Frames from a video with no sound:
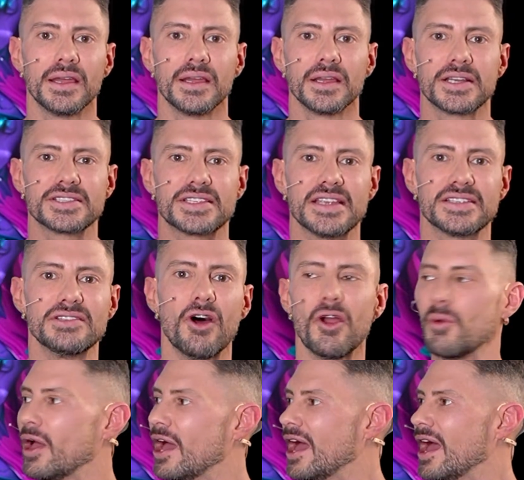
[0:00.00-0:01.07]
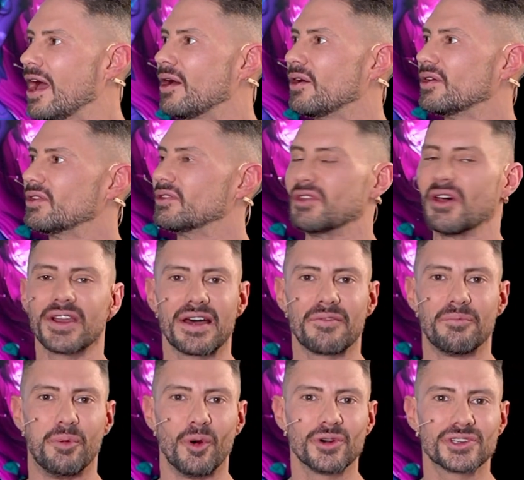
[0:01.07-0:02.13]
Because there's not enough
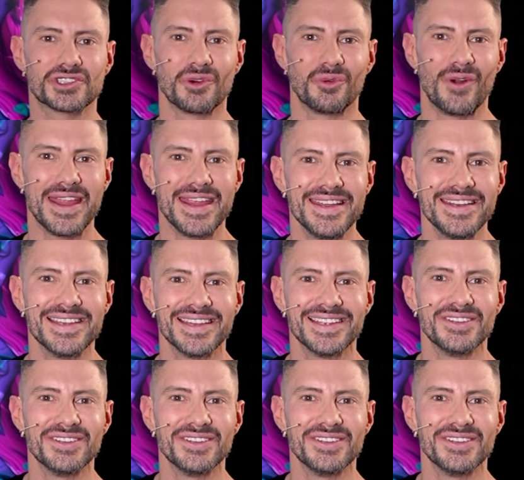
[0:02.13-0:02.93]
books to read?